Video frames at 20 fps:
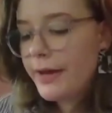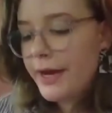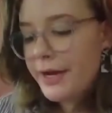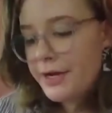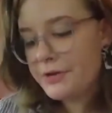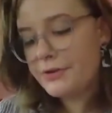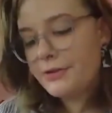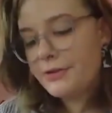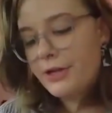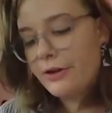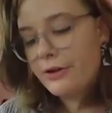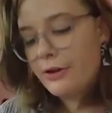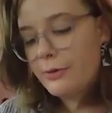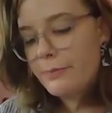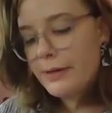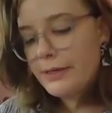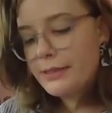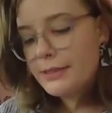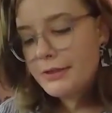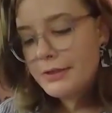I used colored
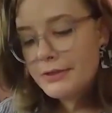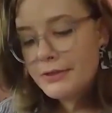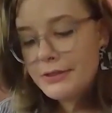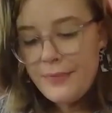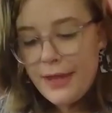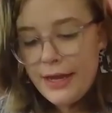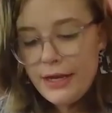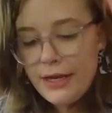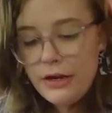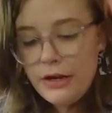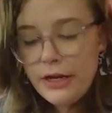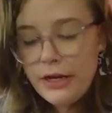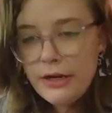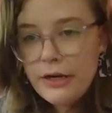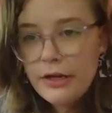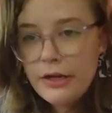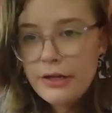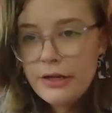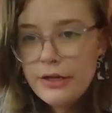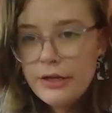pencils. And you can
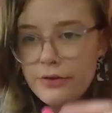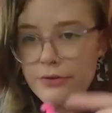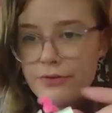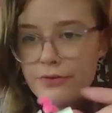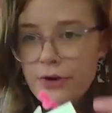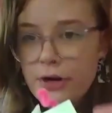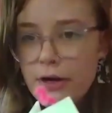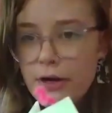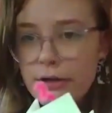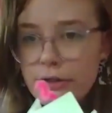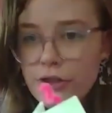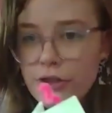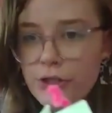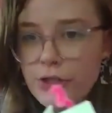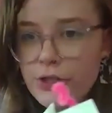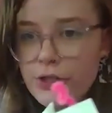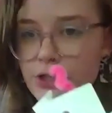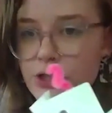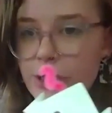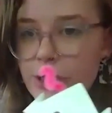color your frog
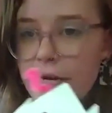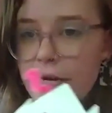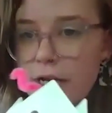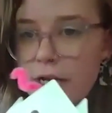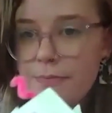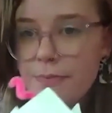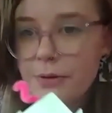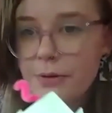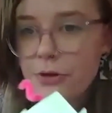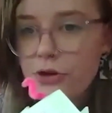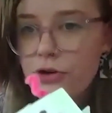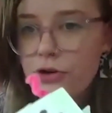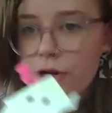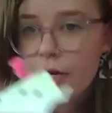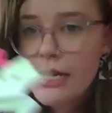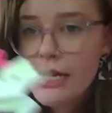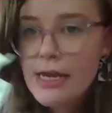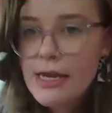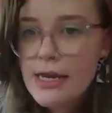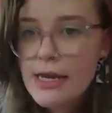just a straight up
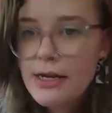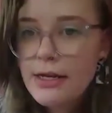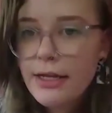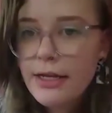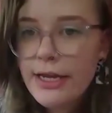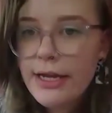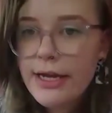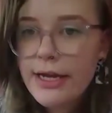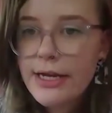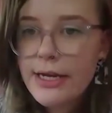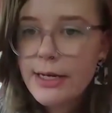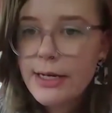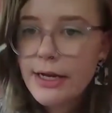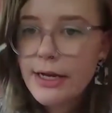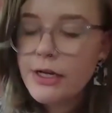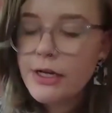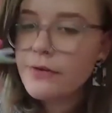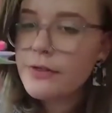green, like I did kind of a